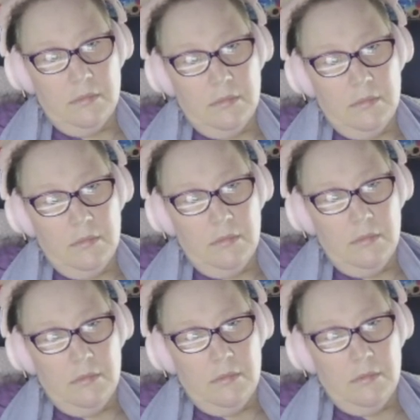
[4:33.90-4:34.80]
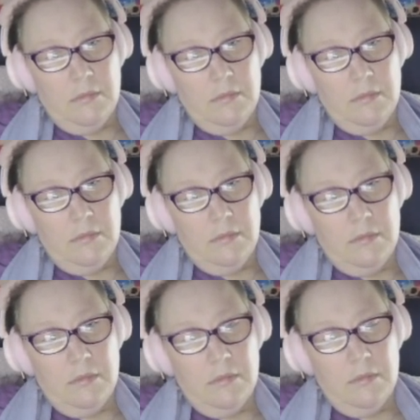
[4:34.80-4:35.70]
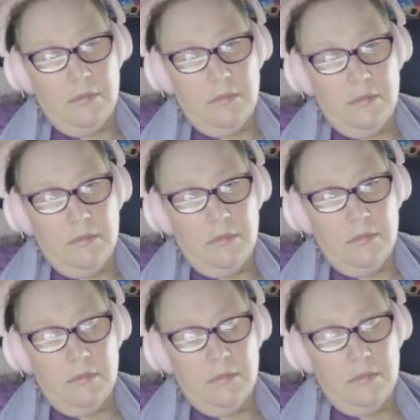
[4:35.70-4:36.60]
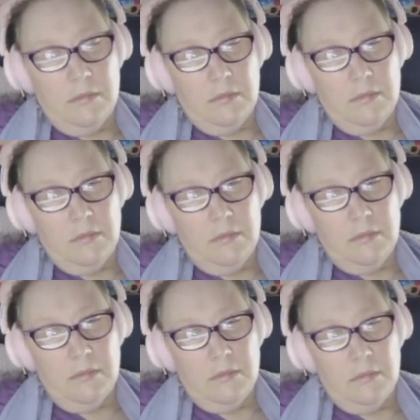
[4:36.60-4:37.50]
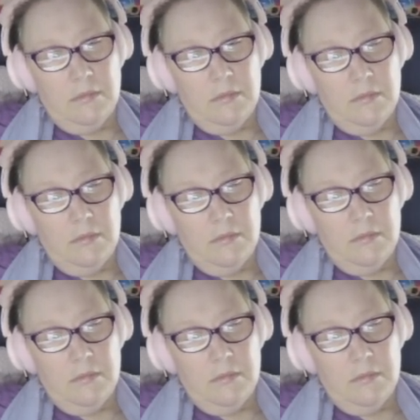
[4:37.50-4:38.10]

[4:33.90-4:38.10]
(silent)